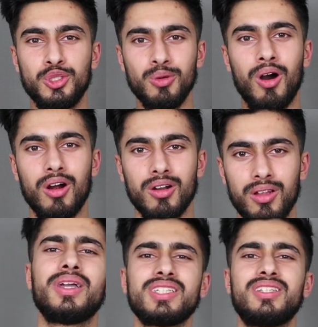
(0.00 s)
too hard.
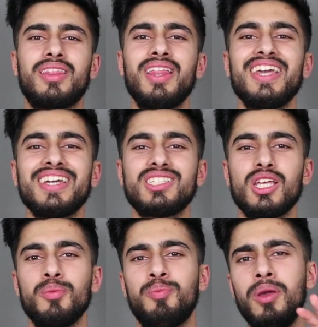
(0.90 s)
Because the thing
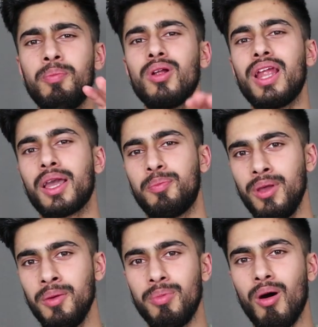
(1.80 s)
is, people like
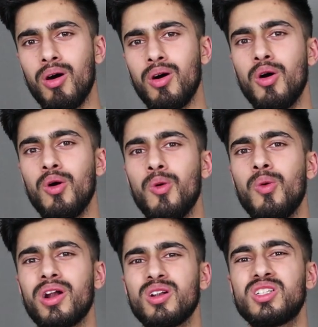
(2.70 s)
people
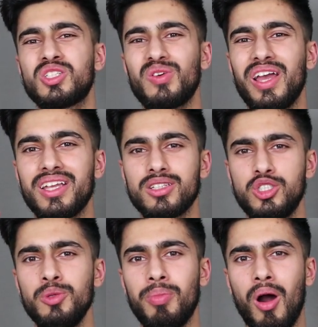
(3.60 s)
who are not trying
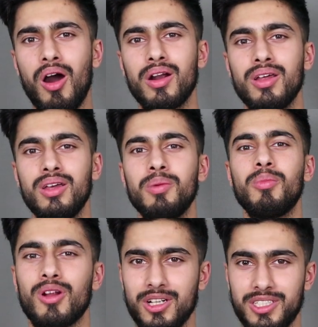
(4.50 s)
super hard
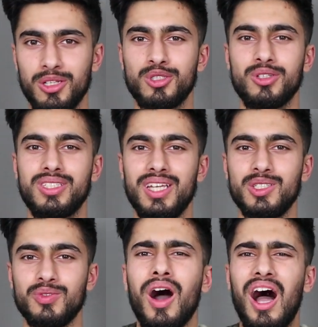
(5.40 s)
but are still
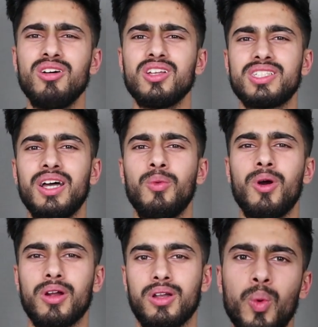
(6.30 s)
successful. Well, how does that
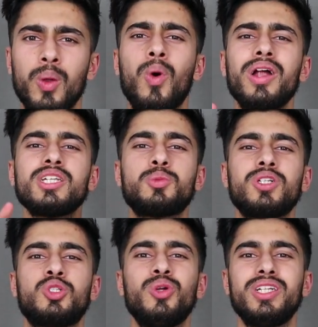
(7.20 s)
work? When one is
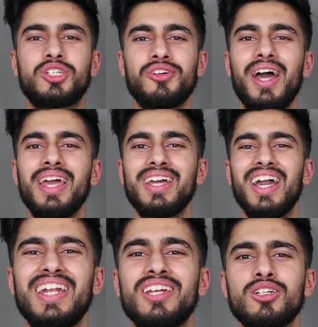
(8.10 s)
between
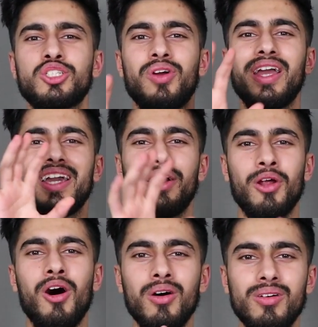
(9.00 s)
trying and not trying at
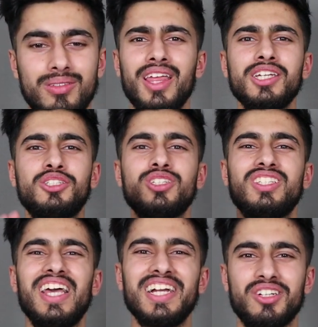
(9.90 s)
all, things
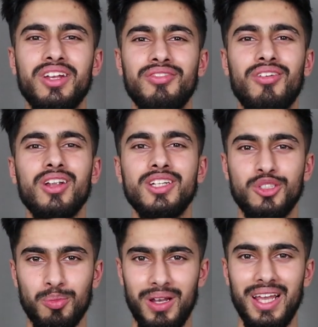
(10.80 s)
just naturally fall
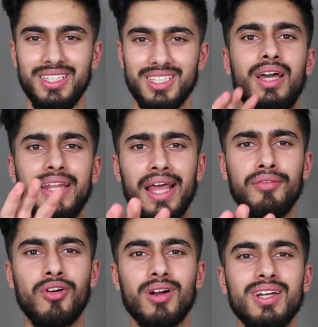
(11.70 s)
into place. And
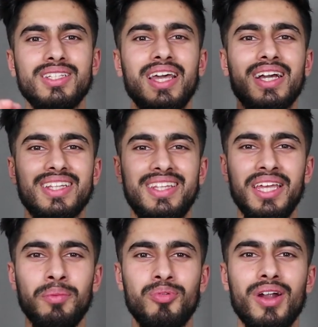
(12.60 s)
therefore, take a
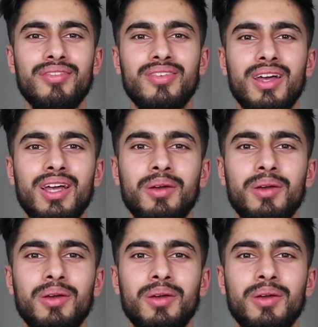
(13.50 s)
deep breath,